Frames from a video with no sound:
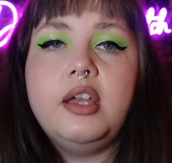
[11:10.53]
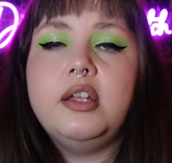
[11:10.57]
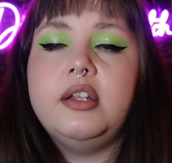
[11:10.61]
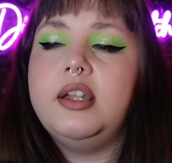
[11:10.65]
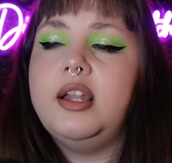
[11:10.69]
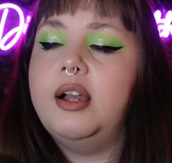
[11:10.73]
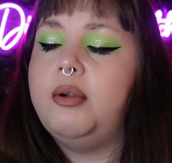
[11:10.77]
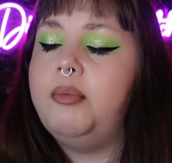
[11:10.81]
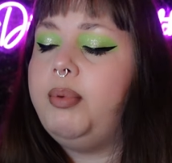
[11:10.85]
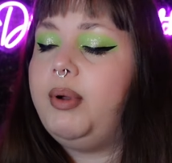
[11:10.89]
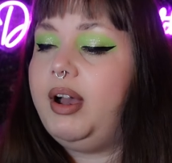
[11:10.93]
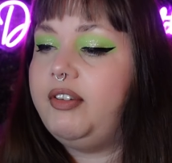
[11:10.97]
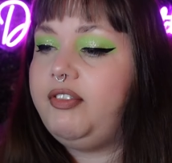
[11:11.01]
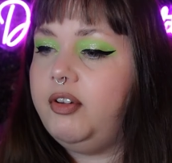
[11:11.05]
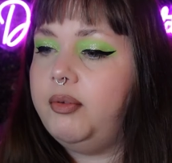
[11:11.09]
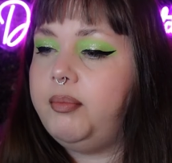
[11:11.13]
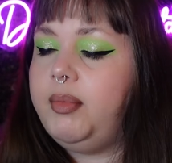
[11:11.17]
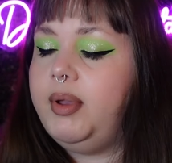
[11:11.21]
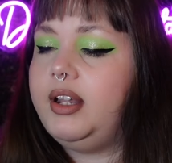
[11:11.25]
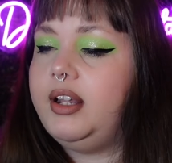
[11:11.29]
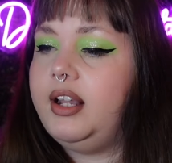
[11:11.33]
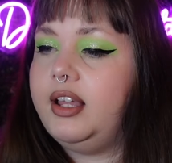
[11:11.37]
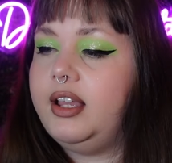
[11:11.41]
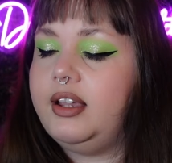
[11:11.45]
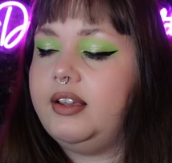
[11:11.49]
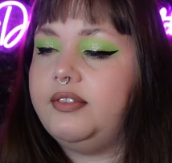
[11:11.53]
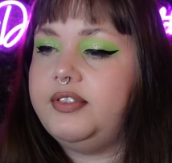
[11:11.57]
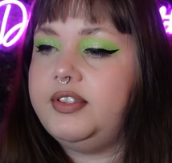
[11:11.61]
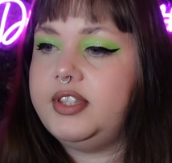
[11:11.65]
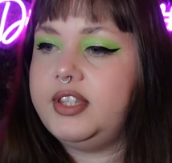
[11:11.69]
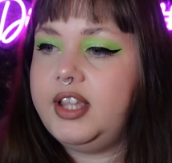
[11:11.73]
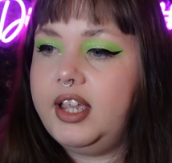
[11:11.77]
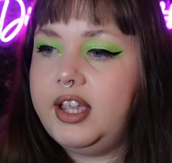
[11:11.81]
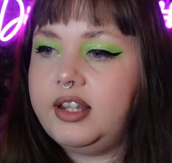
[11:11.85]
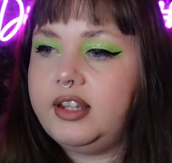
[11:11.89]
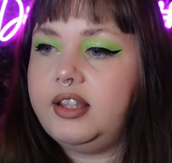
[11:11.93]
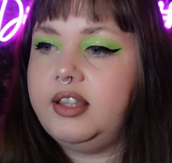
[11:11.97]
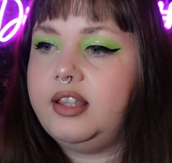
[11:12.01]
Now, Baphomet, like I've
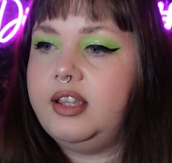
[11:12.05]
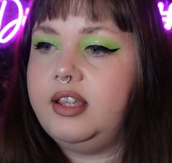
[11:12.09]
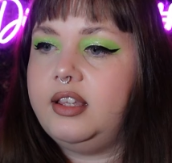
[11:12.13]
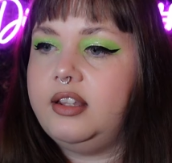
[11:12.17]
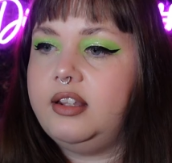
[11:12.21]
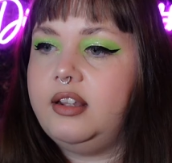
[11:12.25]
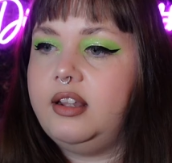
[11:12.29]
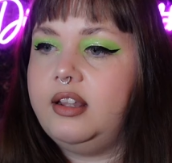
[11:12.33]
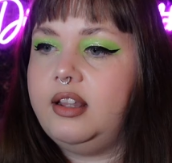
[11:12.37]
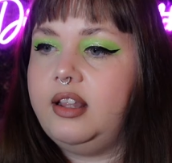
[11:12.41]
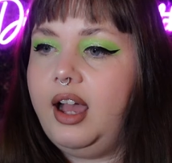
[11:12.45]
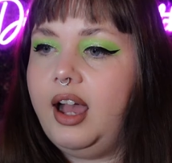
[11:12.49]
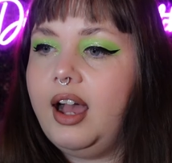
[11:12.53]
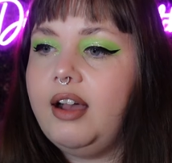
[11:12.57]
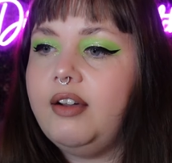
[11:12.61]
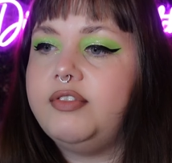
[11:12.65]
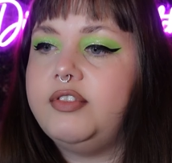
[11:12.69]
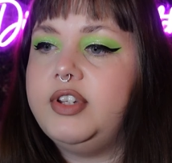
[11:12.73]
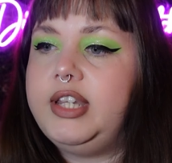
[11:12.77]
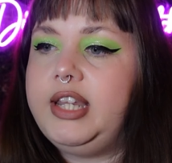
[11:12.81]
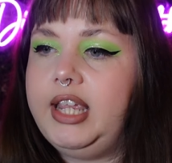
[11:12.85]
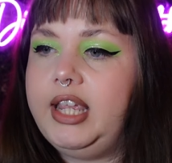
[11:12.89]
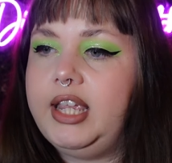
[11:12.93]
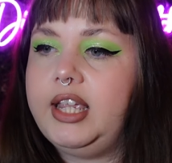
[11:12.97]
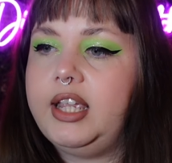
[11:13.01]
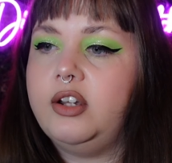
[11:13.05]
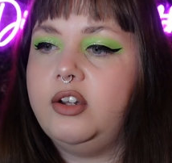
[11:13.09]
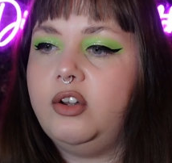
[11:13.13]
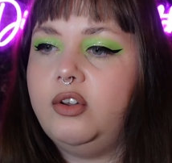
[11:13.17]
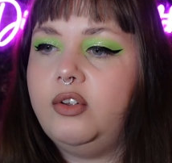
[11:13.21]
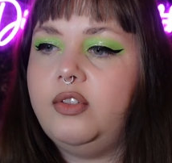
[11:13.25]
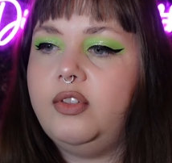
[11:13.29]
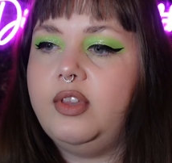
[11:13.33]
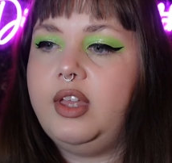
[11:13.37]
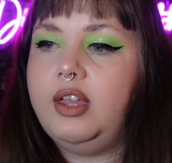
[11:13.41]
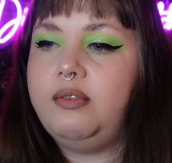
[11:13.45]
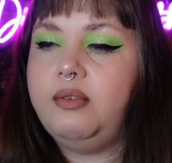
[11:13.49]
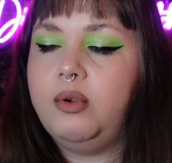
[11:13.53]
said, they have taken
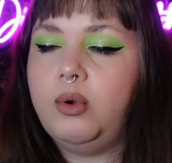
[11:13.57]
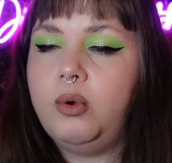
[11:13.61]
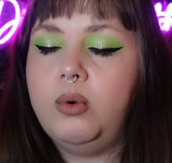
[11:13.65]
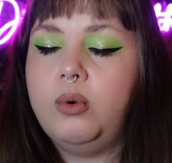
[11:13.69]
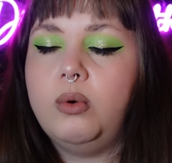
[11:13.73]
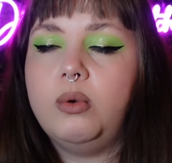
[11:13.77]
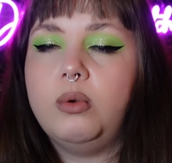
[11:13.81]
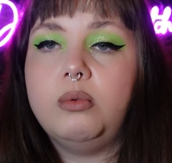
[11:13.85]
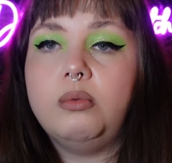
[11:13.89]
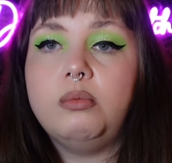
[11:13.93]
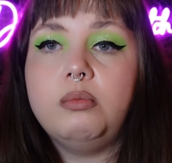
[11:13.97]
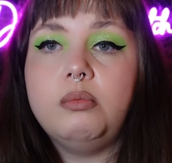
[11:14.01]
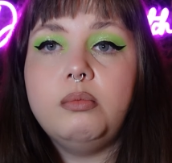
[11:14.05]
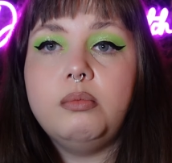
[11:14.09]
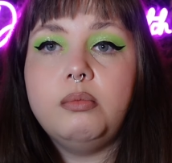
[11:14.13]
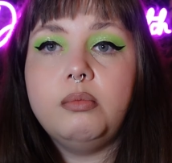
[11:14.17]
on their own